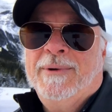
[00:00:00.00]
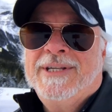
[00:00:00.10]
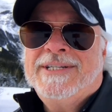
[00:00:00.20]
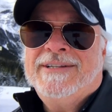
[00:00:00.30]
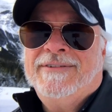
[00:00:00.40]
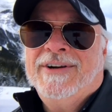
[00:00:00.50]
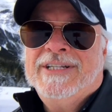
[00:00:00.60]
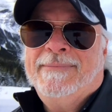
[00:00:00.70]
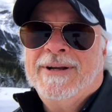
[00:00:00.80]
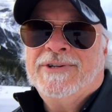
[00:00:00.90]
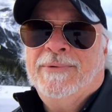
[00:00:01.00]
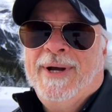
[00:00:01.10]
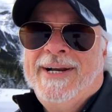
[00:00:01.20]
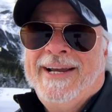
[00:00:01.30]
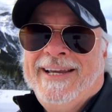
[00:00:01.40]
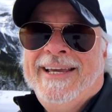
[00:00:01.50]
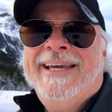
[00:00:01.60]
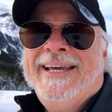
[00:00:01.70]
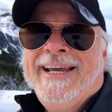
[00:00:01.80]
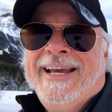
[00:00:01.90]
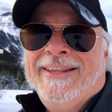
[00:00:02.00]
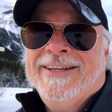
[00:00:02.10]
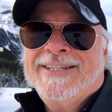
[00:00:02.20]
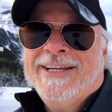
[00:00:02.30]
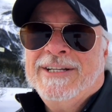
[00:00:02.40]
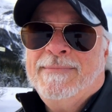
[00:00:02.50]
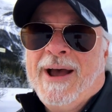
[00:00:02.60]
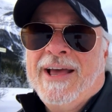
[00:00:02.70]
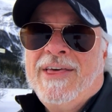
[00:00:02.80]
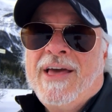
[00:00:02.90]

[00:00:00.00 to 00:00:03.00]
but this is a very special one. This is my